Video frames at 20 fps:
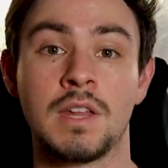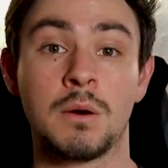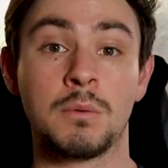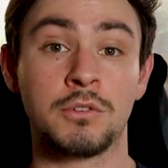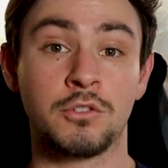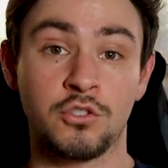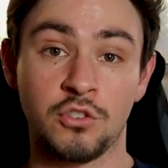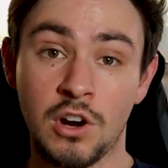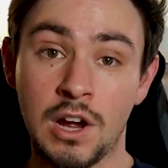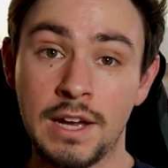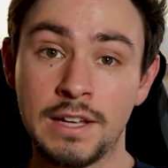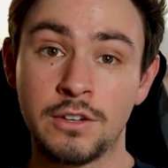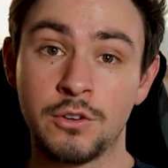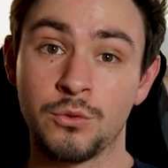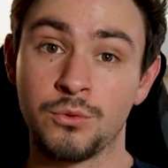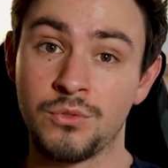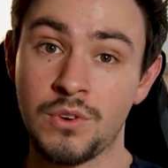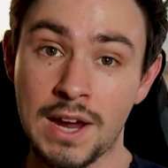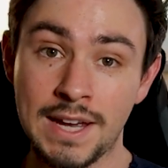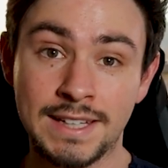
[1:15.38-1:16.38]
Now, in trying to
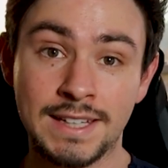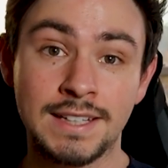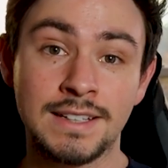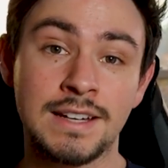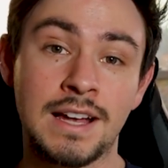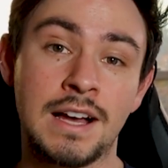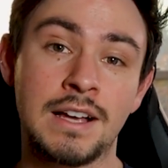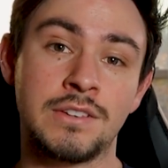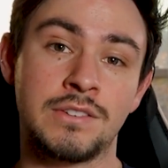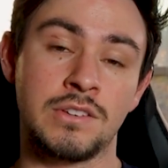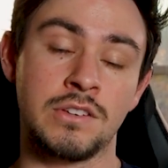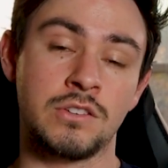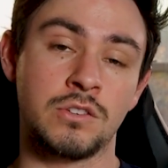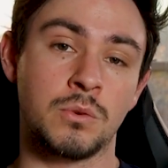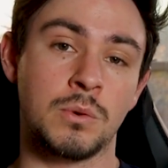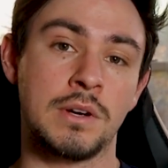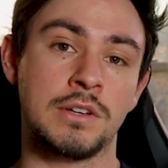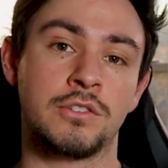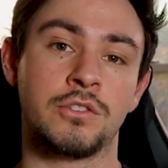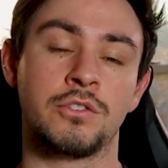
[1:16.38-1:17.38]
recognize these
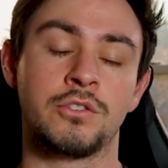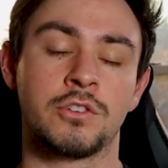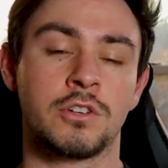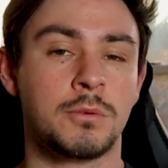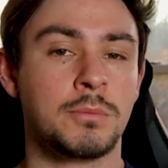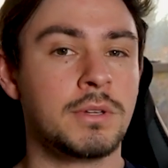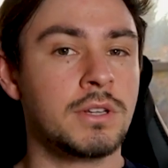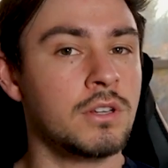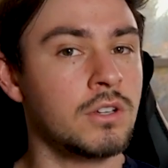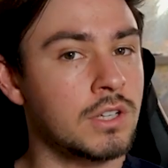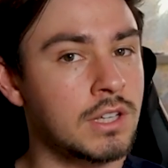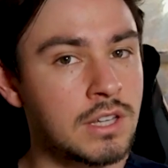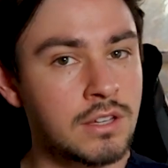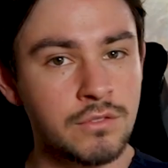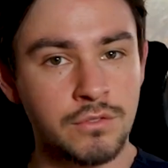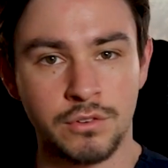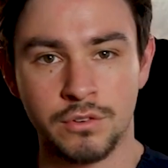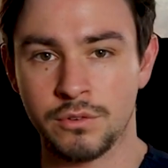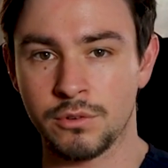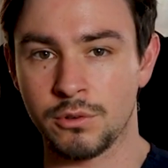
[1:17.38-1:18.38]
questions, you're going to be looking
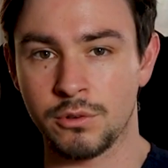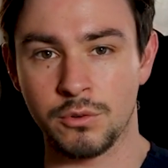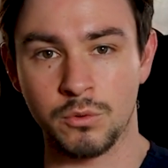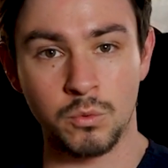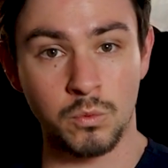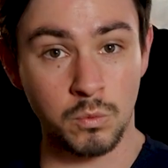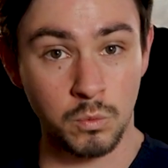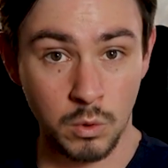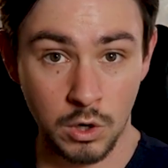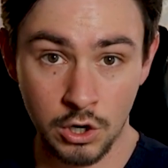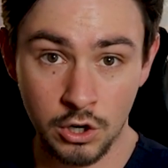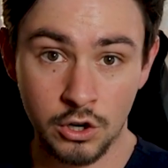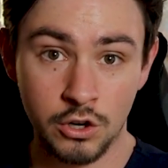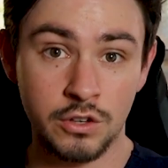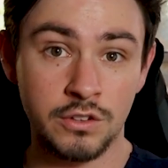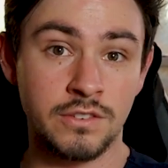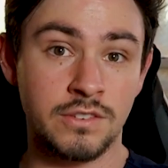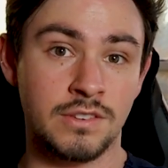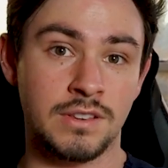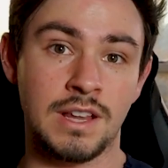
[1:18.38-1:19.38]
for
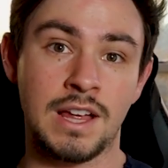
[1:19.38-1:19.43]
words